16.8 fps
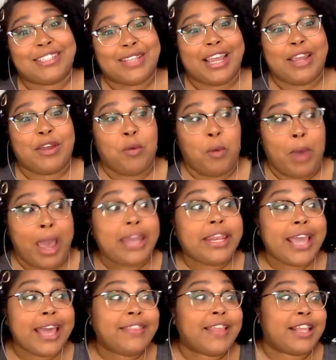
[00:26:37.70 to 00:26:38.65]
Is like, and
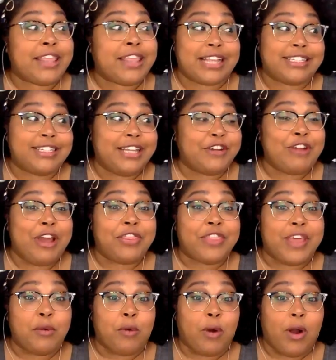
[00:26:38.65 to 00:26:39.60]
again, that, that's an
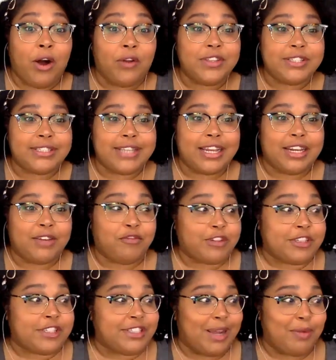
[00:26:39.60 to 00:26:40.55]
internet thing where all of a sudden,
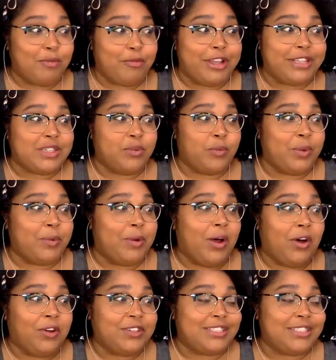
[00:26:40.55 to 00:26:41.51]
for some reason, we will
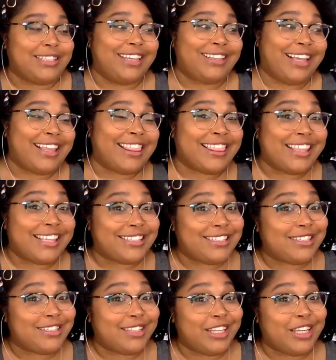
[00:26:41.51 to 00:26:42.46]
all decide like
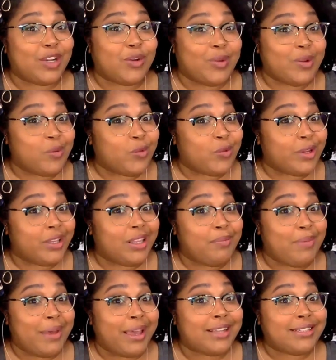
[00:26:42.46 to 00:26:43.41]
this is the year we
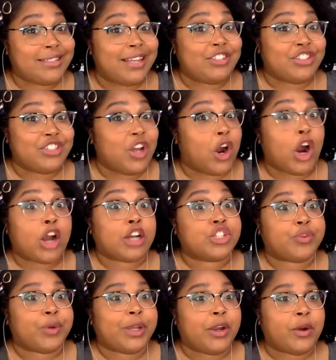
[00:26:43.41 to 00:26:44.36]
really pay attention to
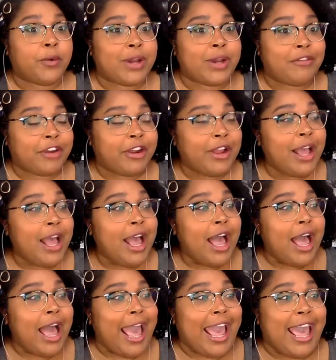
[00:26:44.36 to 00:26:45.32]
archery or whatever.
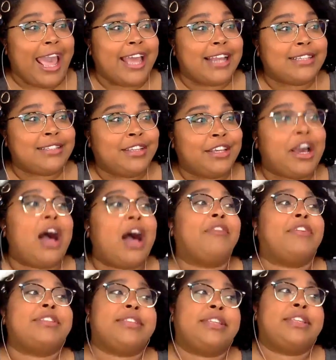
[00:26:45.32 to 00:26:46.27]
And
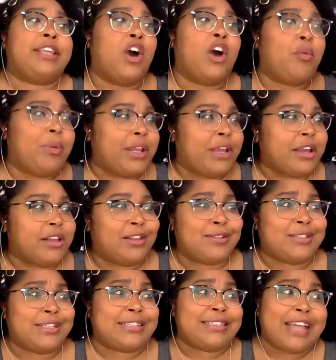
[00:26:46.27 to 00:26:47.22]
obviously, the opening and
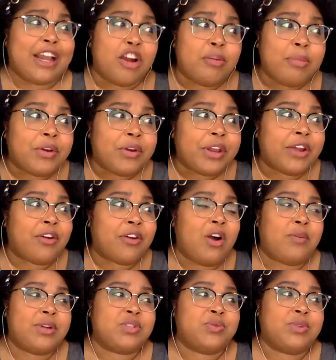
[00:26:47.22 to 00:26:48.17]
closing ceremony are
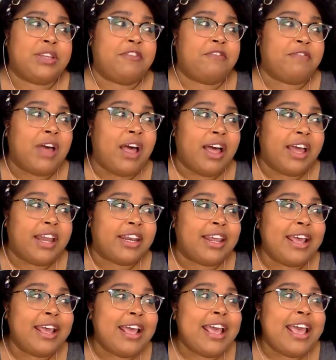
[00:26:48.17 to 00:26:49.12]
always really
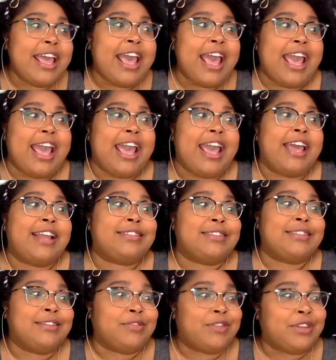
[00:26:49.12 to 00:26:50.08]
fun,
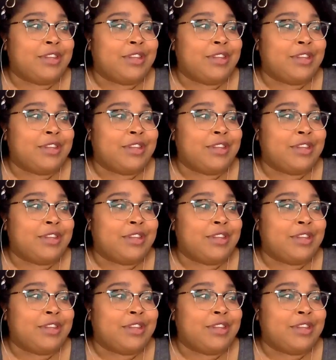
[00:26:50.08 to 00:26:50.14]
and